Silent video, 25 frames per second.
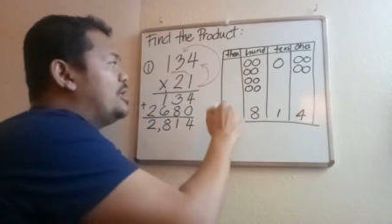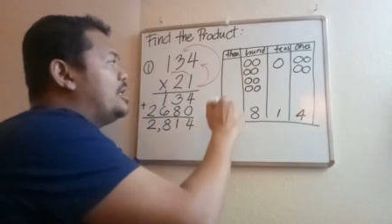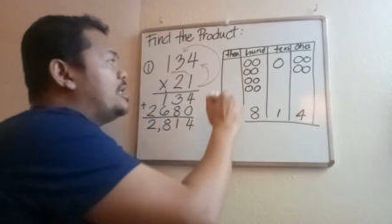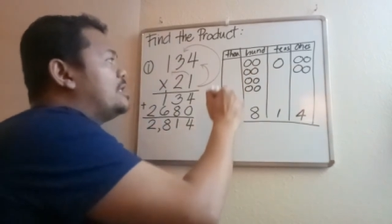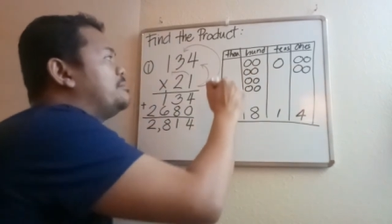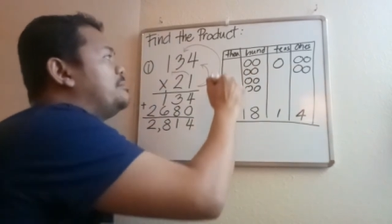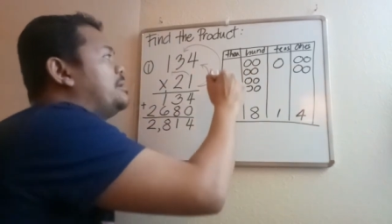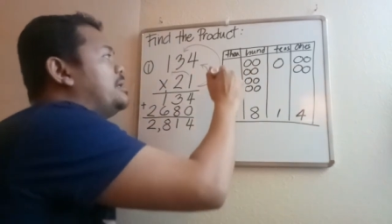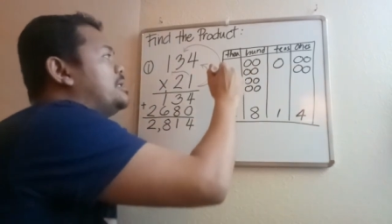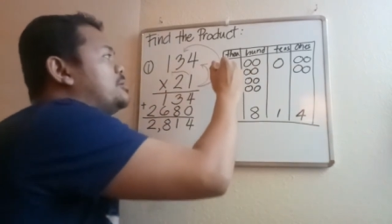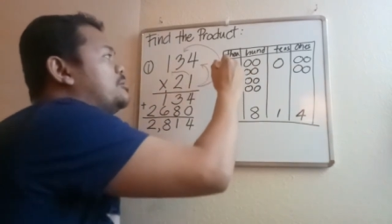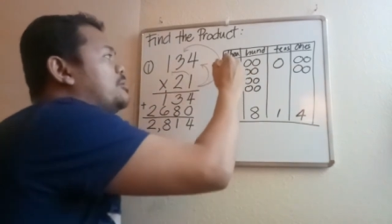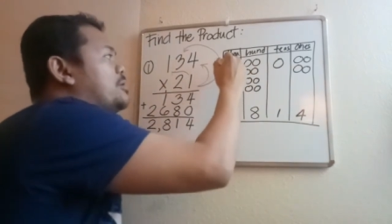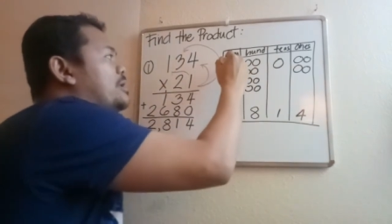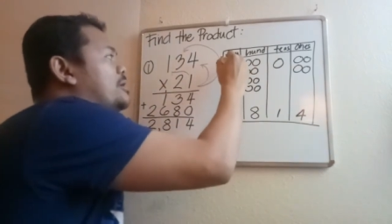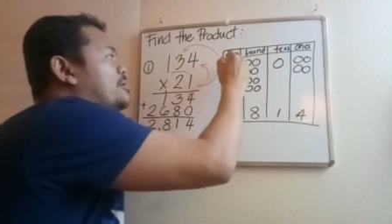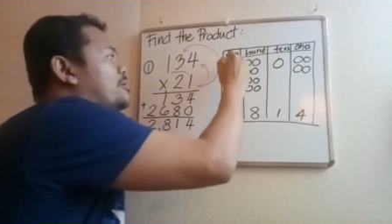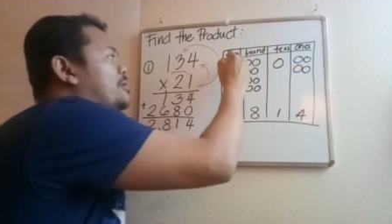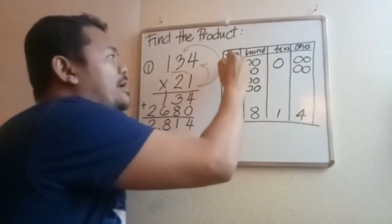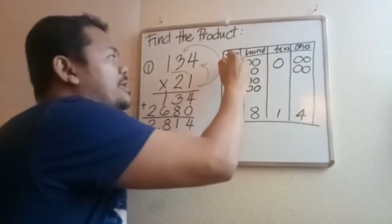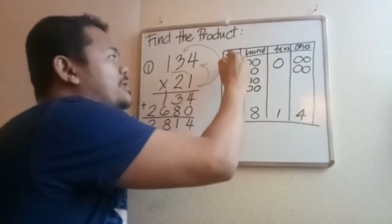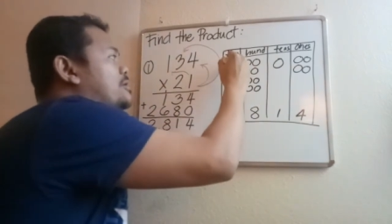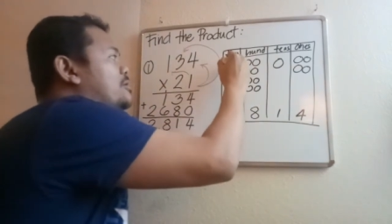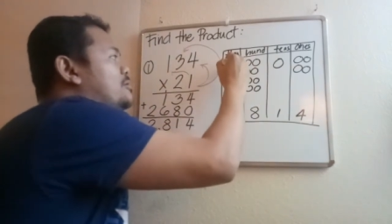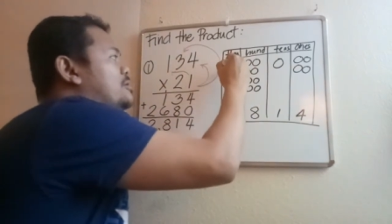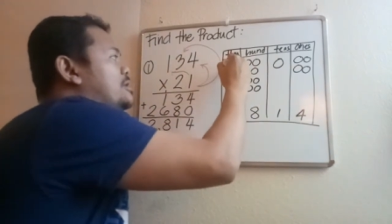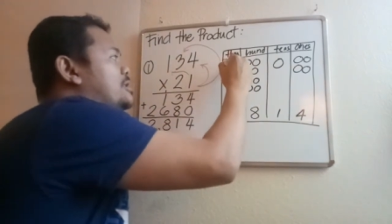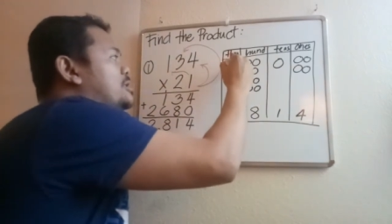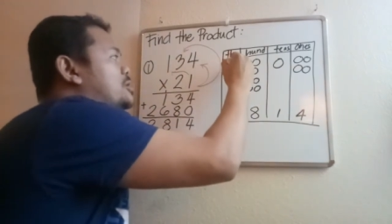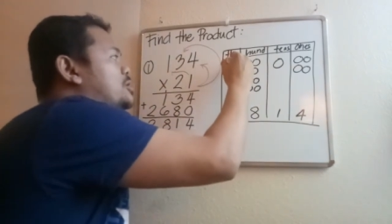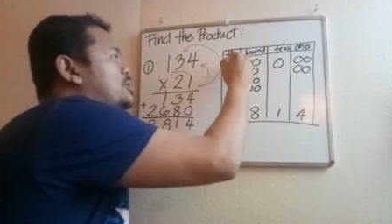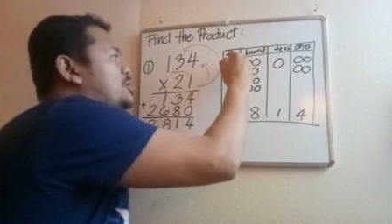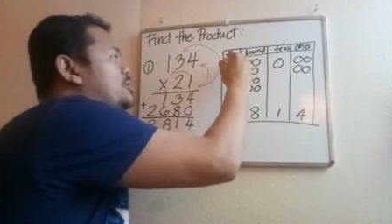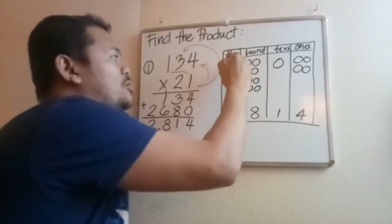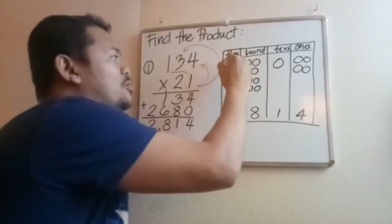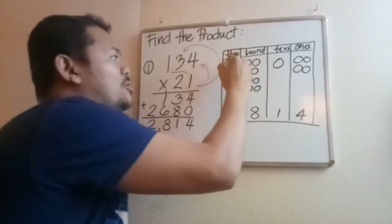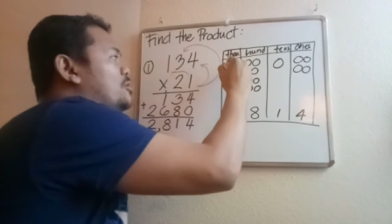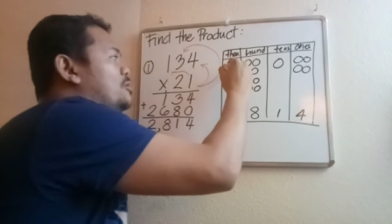It means we're going to write only
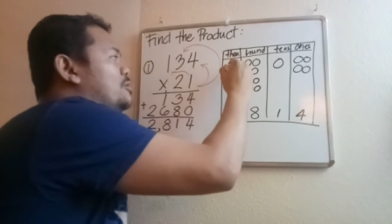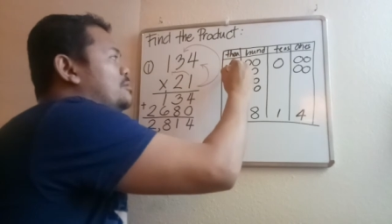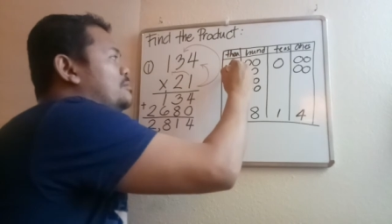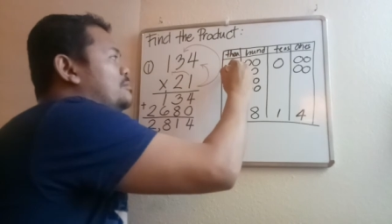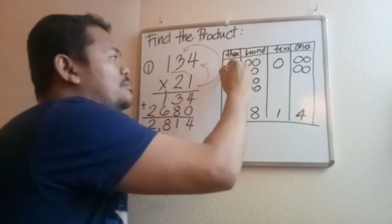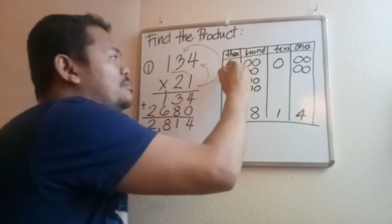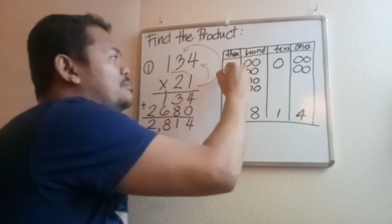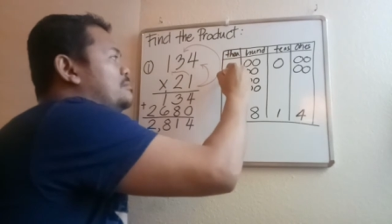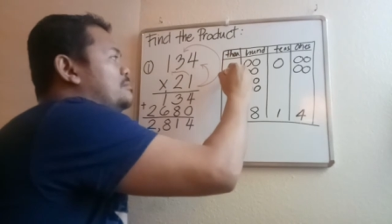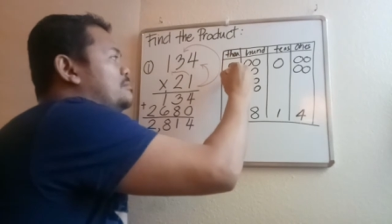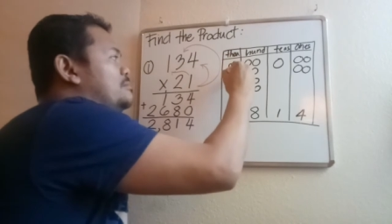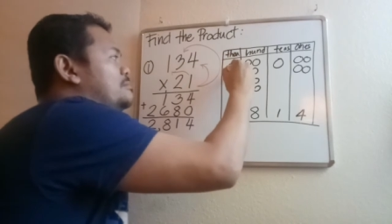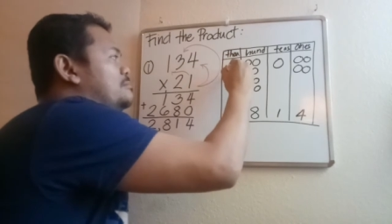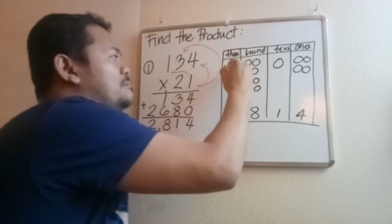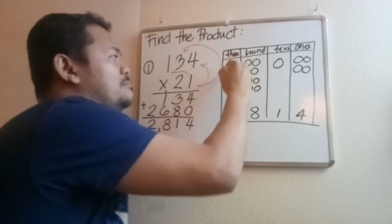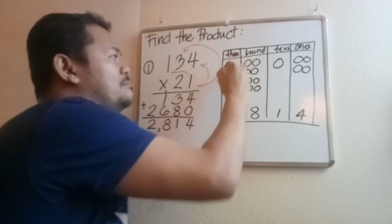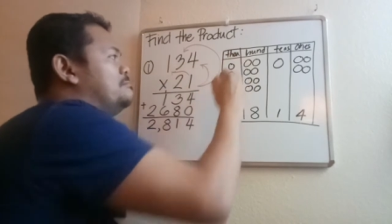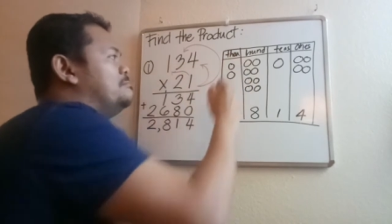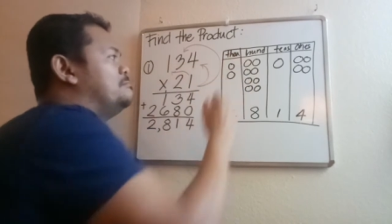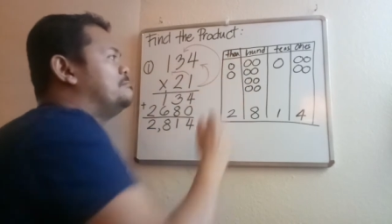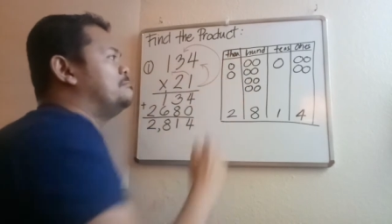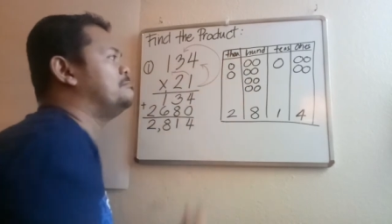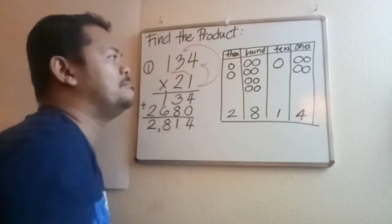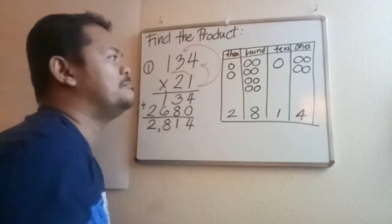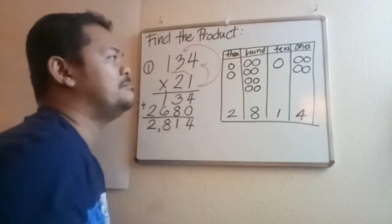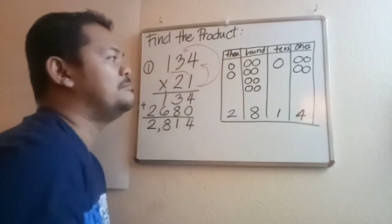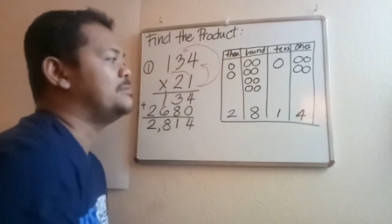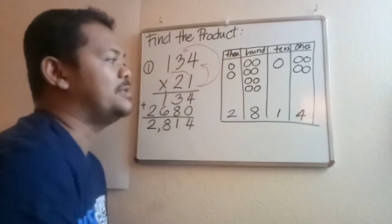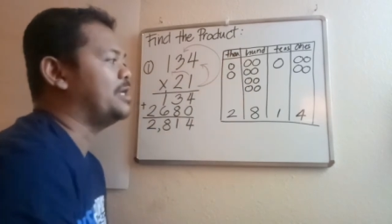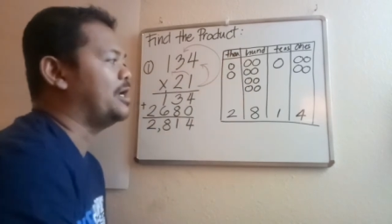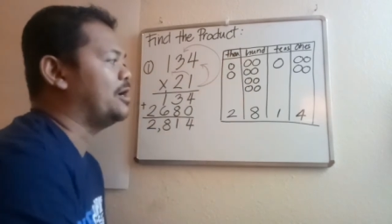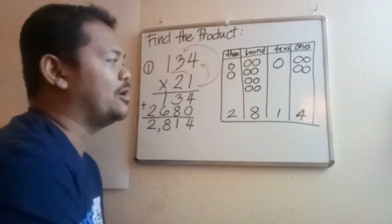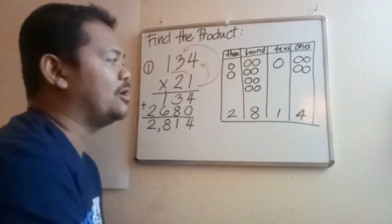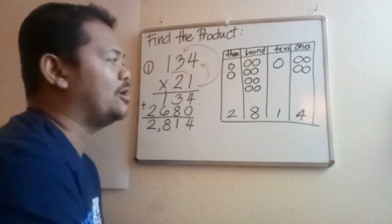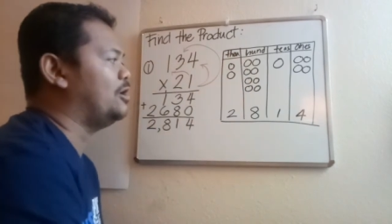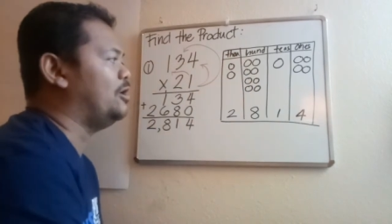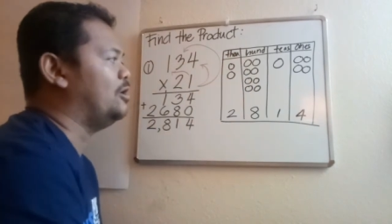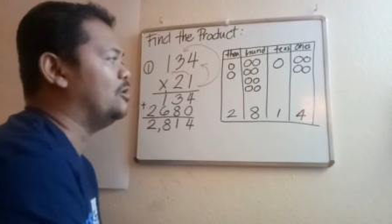2. There
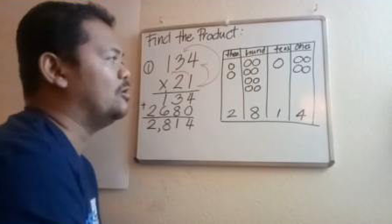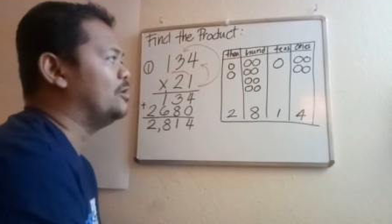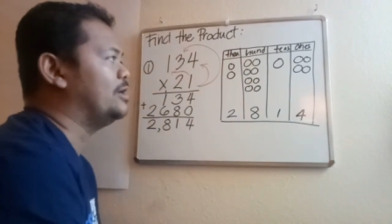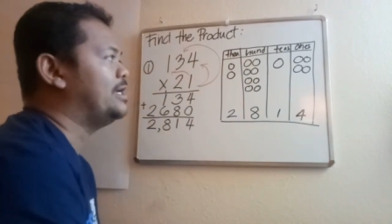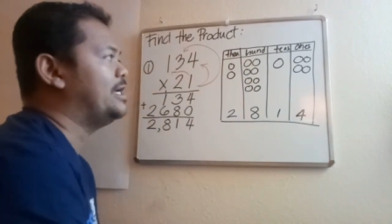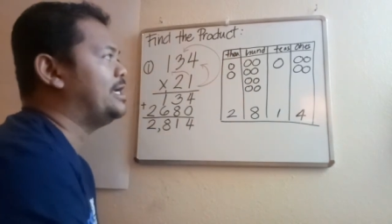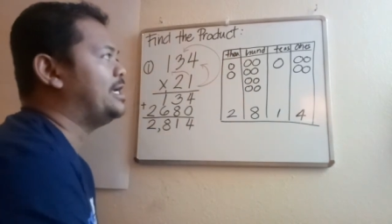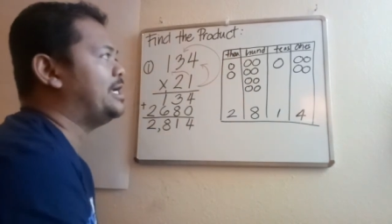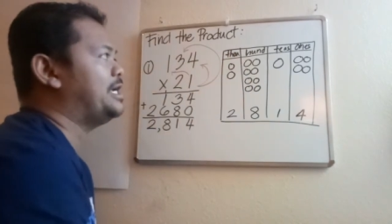you go.